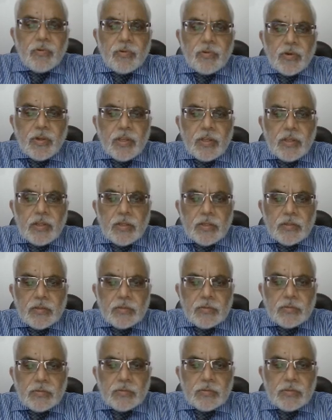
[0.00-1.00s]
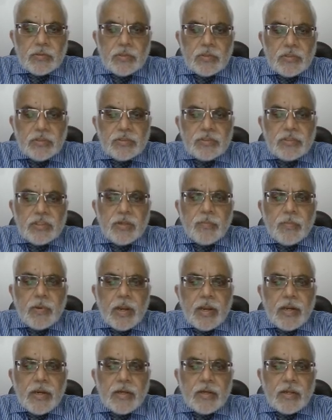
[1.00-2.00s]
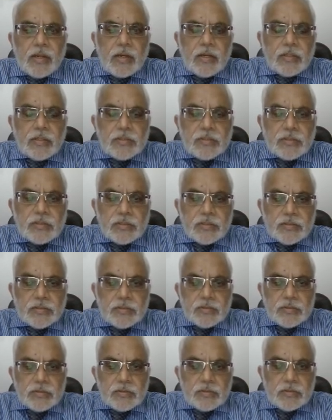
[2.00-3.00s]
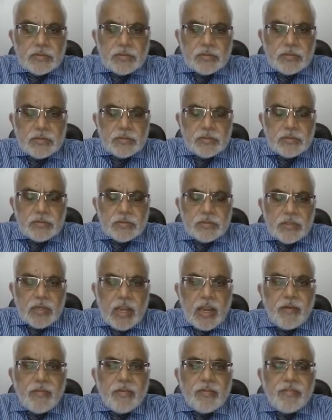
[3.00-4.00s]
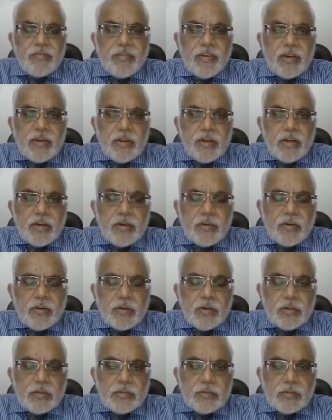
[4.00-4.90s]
today, still bright colors, haven't faded at all.